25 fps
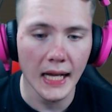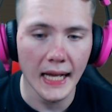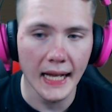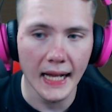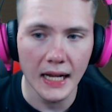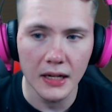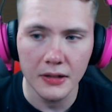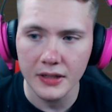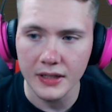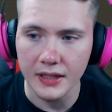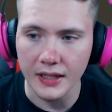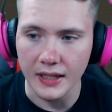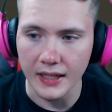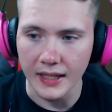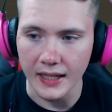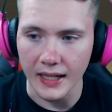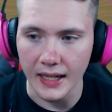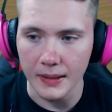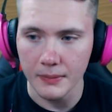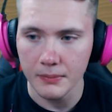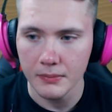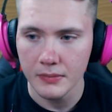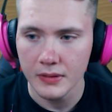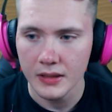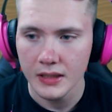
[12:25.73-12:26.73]
out of the
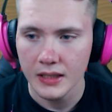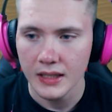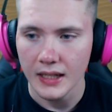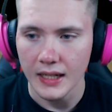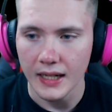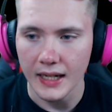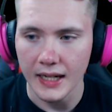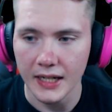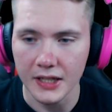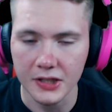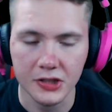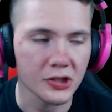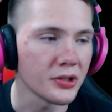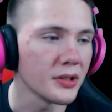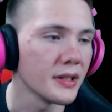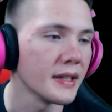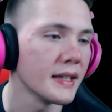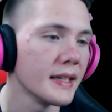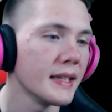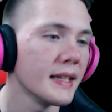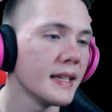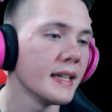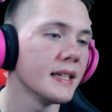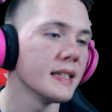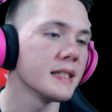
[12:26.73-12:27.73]
game
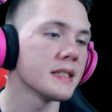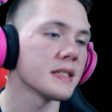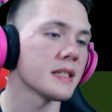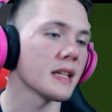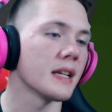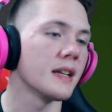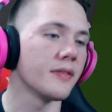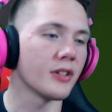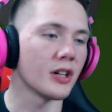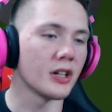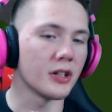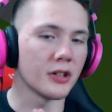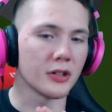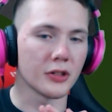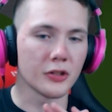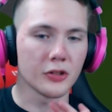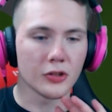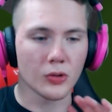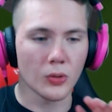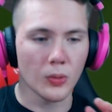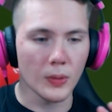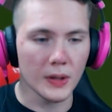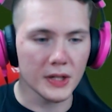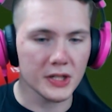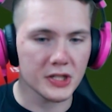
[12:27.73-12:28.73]
actually is a very good
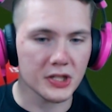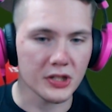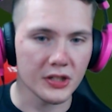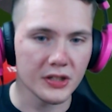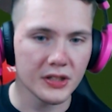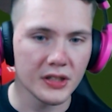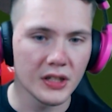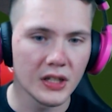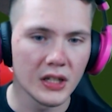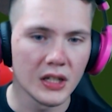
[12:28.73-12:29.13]
question.